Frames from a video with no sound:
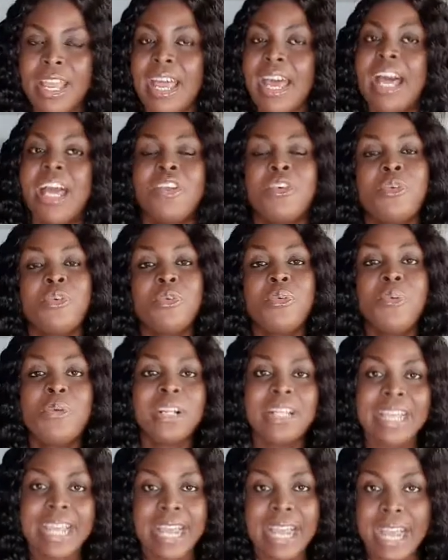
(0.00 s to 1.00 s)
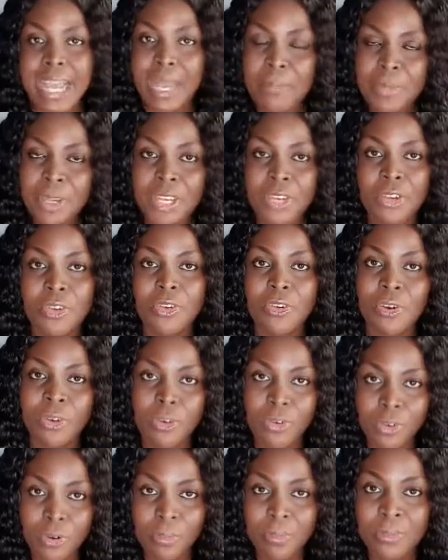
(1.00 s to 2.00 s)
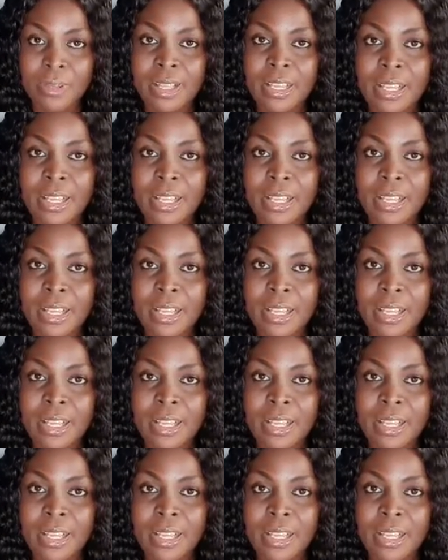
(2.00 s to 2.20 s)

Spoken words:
Are you really happy in your home?